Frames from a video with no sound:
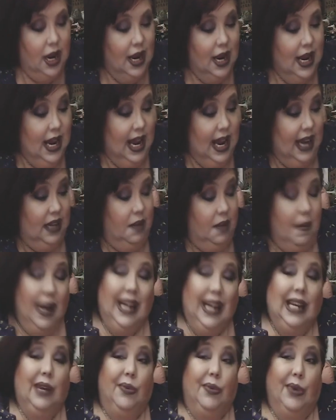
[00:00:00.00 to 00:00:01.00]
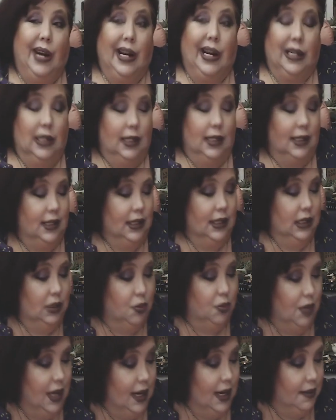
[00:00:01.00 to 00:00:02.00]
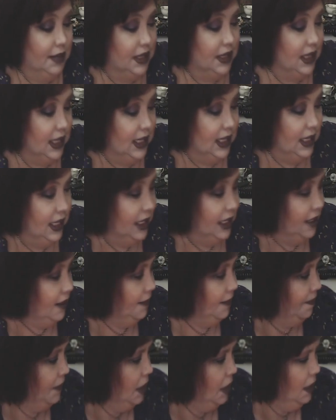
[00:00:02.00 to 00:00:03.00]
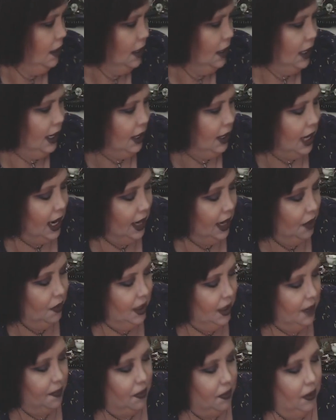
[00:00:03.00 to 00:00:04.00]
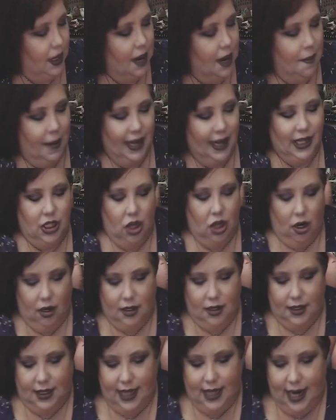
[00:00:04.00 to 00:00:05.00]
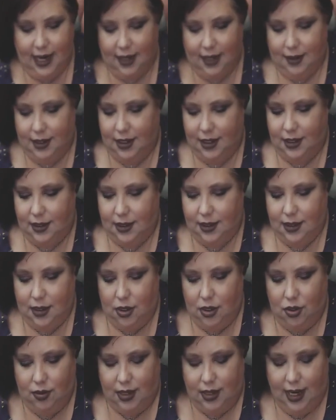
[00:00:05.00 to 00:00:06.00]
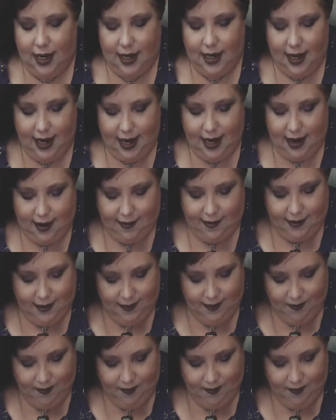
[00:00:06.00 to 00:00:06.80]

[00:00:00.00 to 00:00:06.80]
And it might get reckless, is what I'm seeing here. I kind of want to pull out my dark deck. This is the new deck I have.